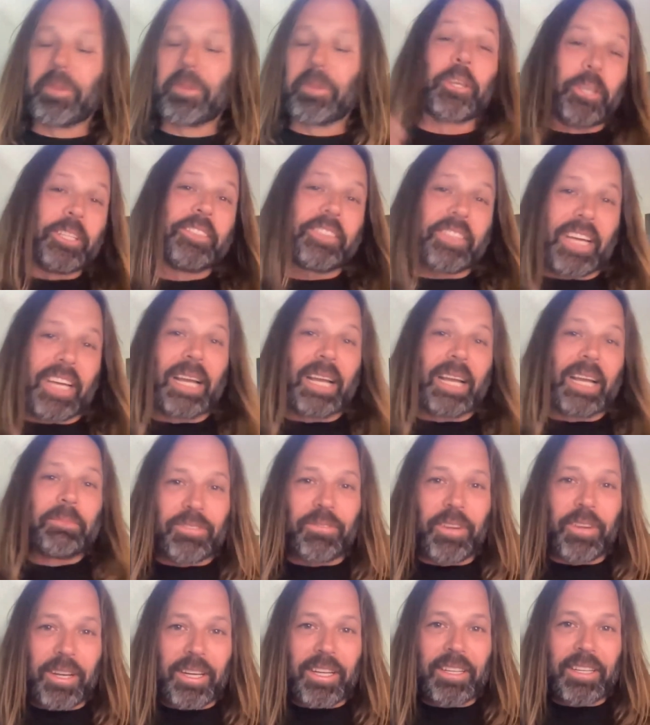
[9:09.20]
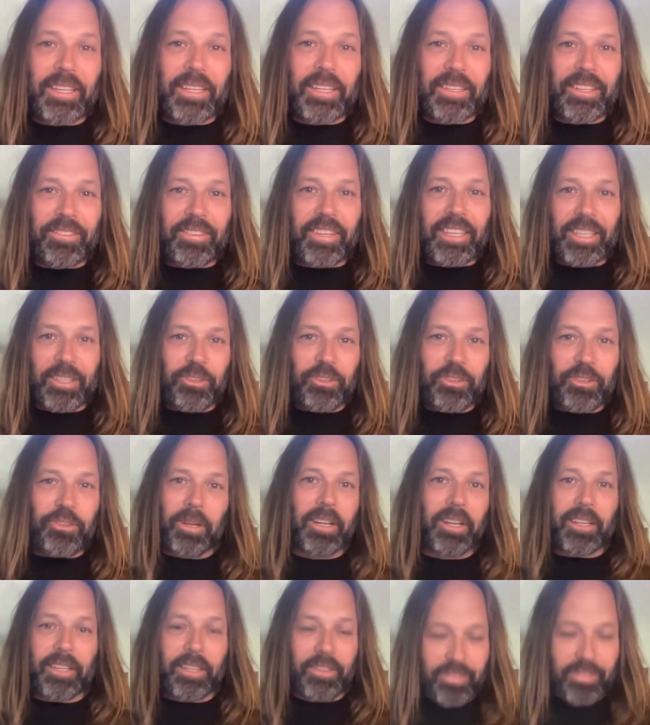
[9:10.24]
but the good times, it's very, it's like a
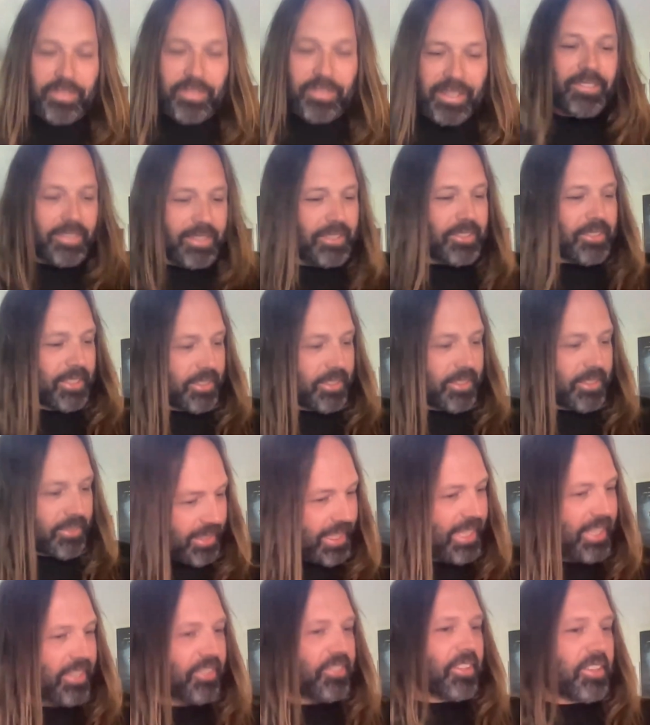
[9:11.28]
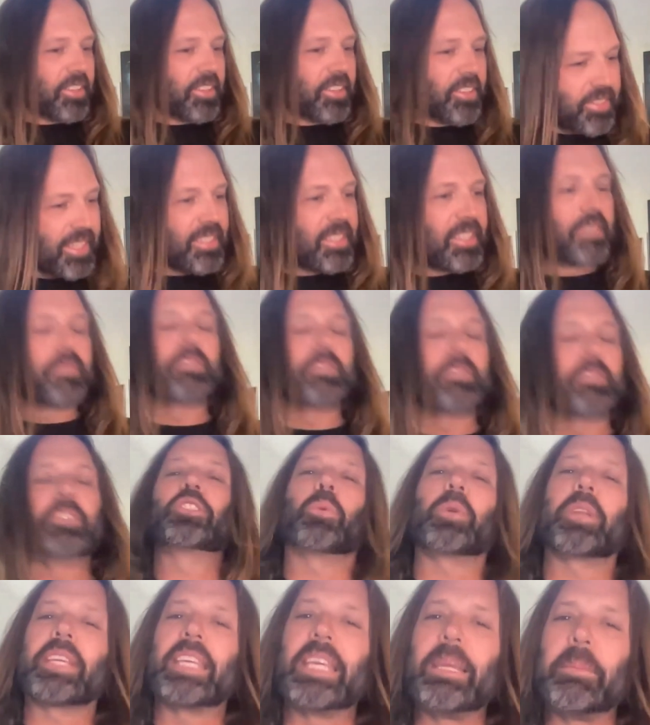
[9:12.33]
drug. It's like, seriously, it's like, it is addictive. You
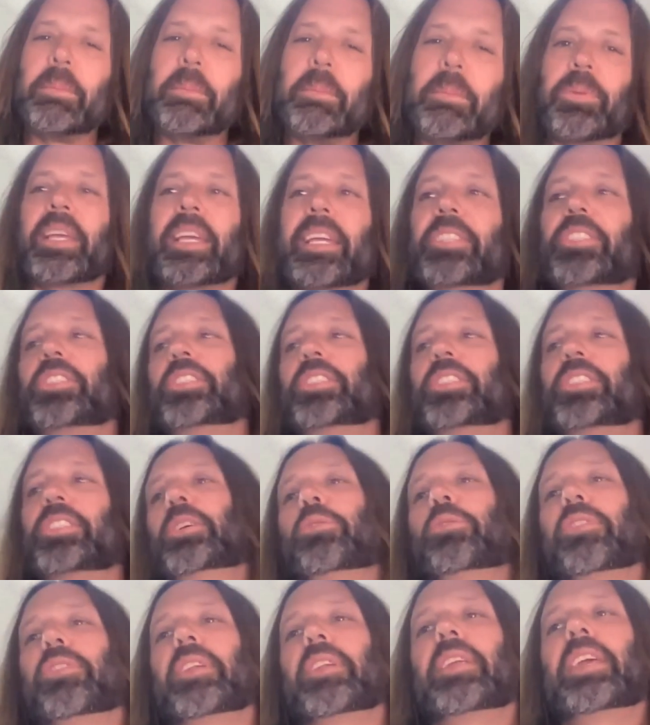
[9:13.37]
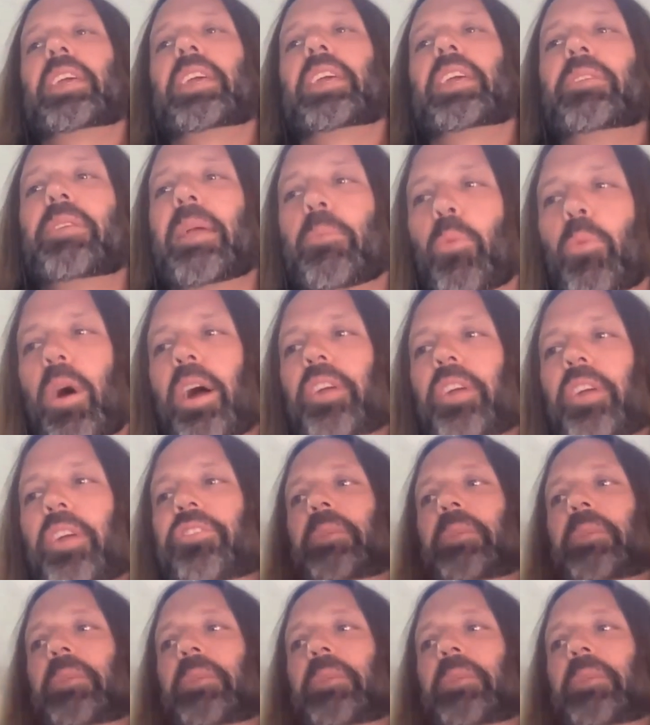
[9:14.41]
just want to keep playing shows and, and, and